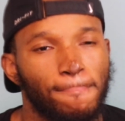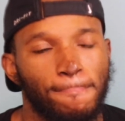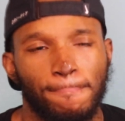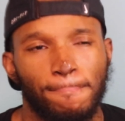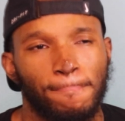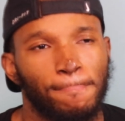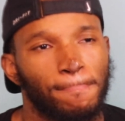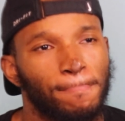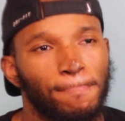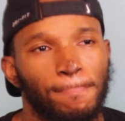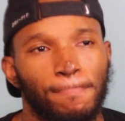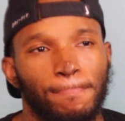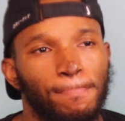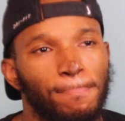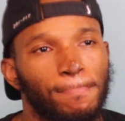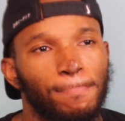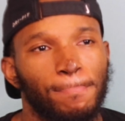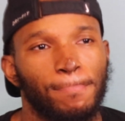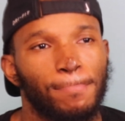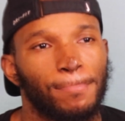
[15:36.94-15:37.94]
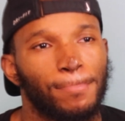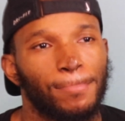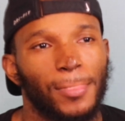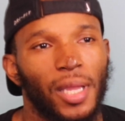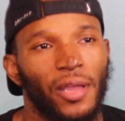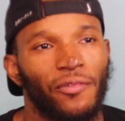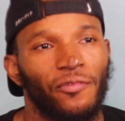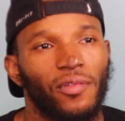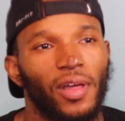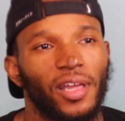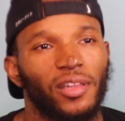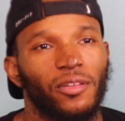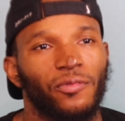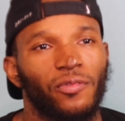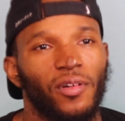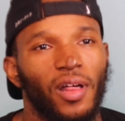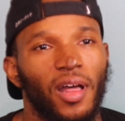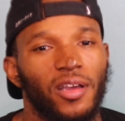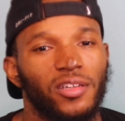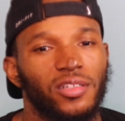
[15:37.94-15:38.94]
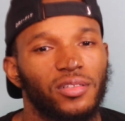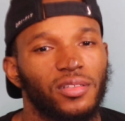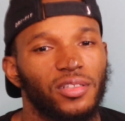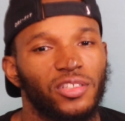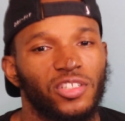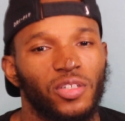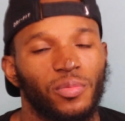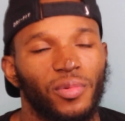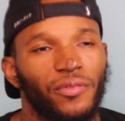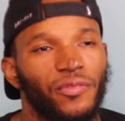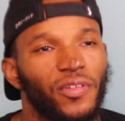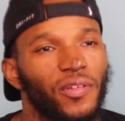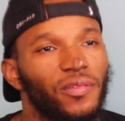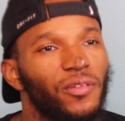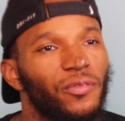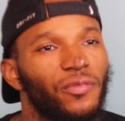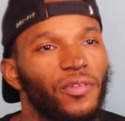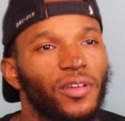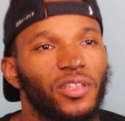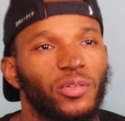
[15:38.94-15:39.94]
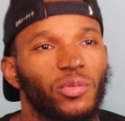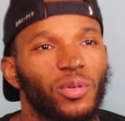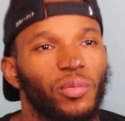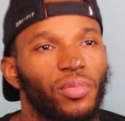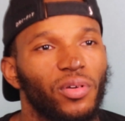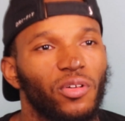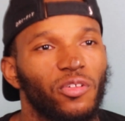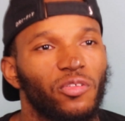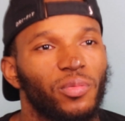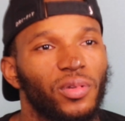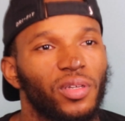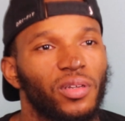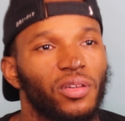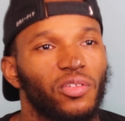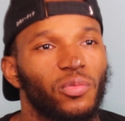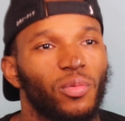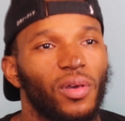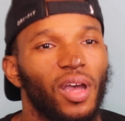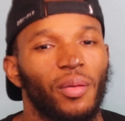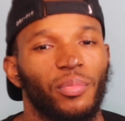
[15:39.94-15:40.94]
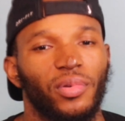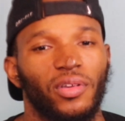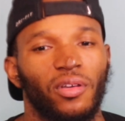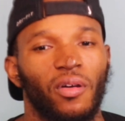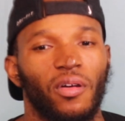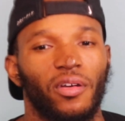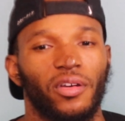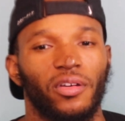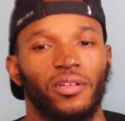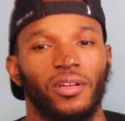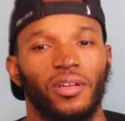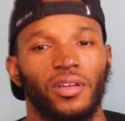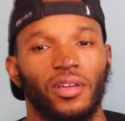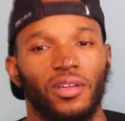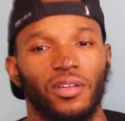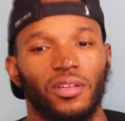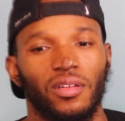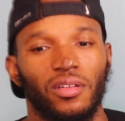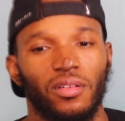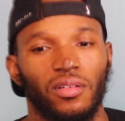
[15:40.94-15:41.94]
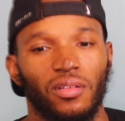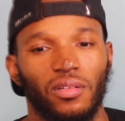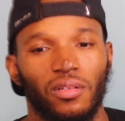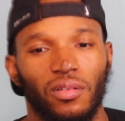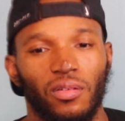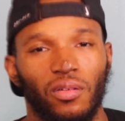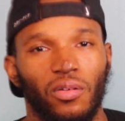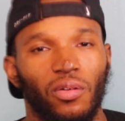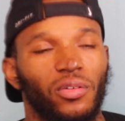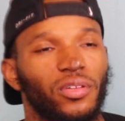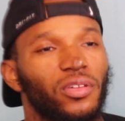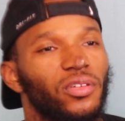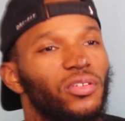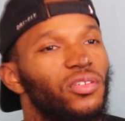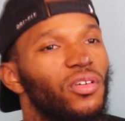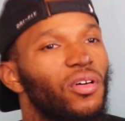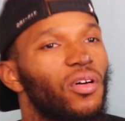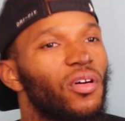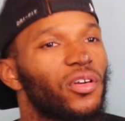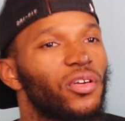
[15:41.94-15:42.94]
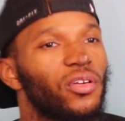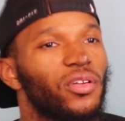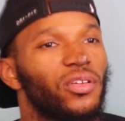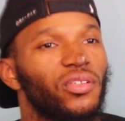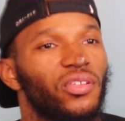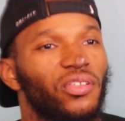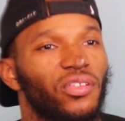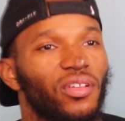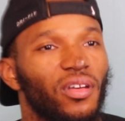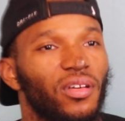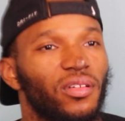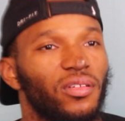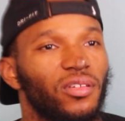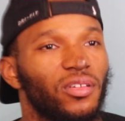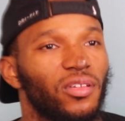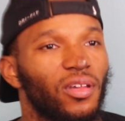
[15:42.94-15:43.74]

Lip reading: Mm-mm. I feel like the father should be 50-50 with both, because why be harder on your daughter or your son?